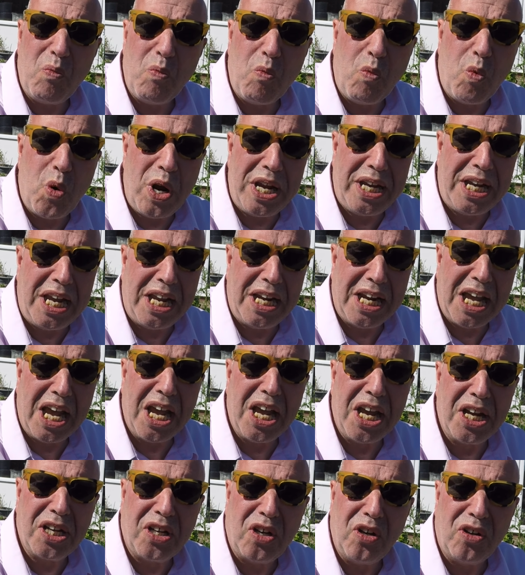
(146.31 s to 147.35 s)
we in
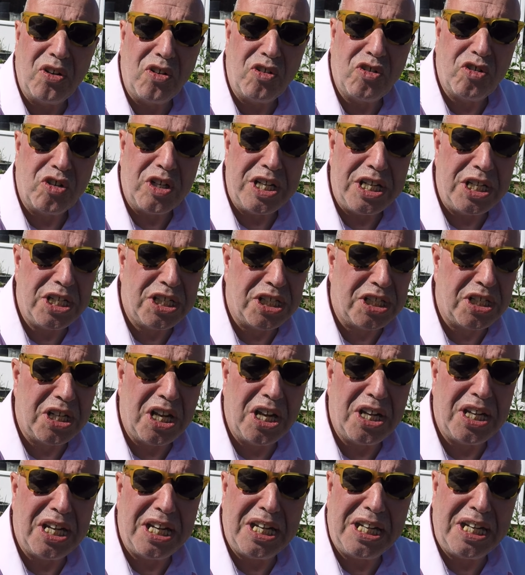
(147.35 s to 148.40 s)
our countries,
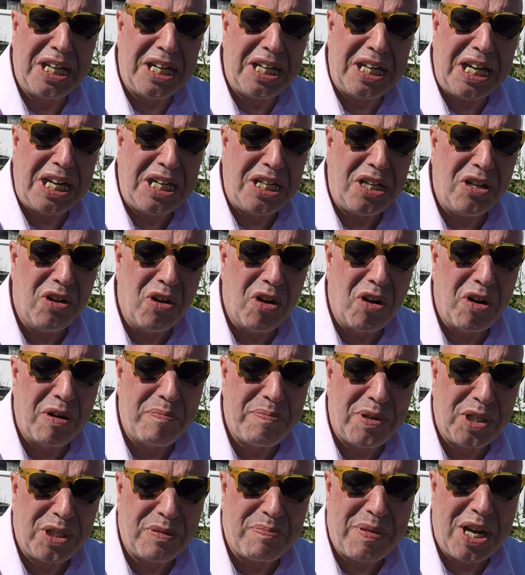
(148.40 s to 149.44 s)
in
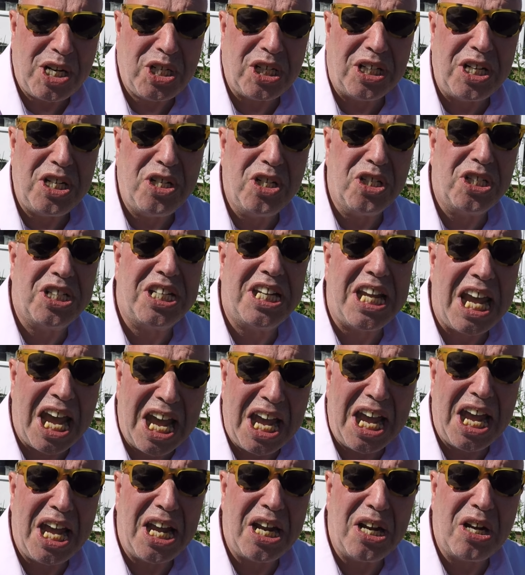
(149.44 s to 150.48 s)
Europe especially, just
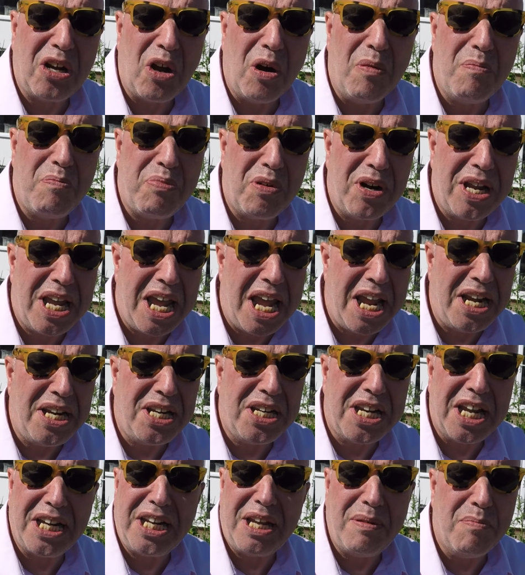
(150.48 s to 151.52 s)
can't
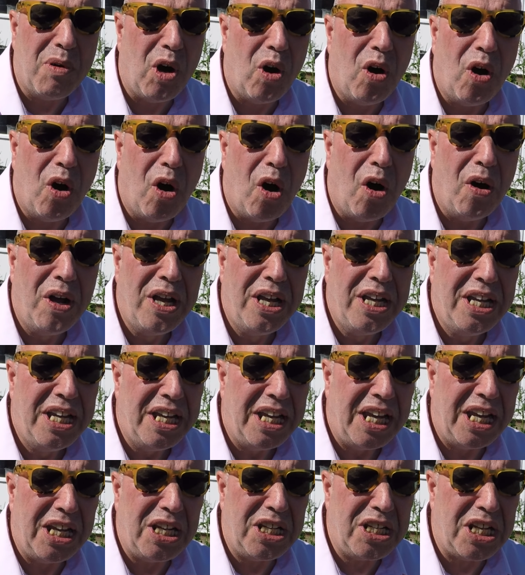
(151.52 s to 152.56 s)
comprehend anymore.
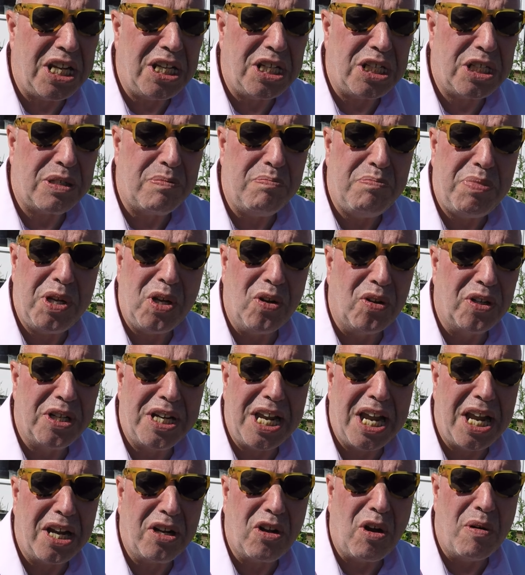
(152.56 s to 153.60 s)
It's beyond
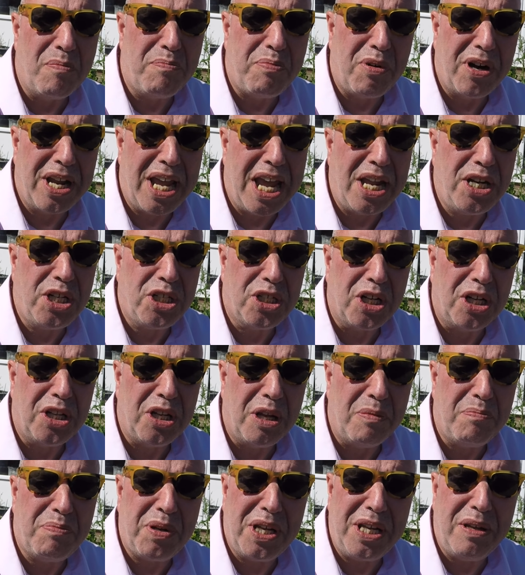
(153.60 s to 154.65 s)
our comprehension
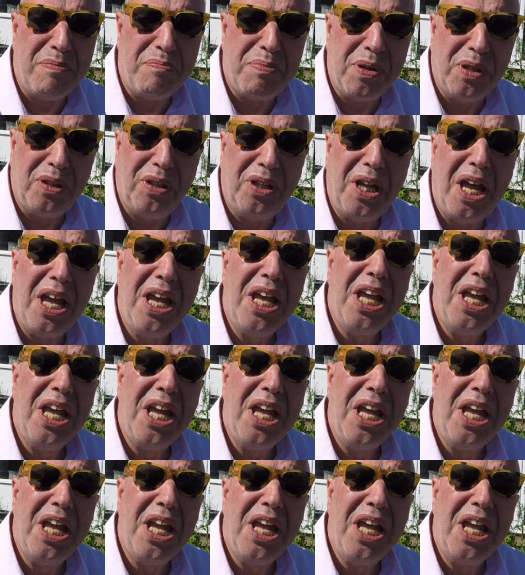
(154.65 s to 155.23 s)
that people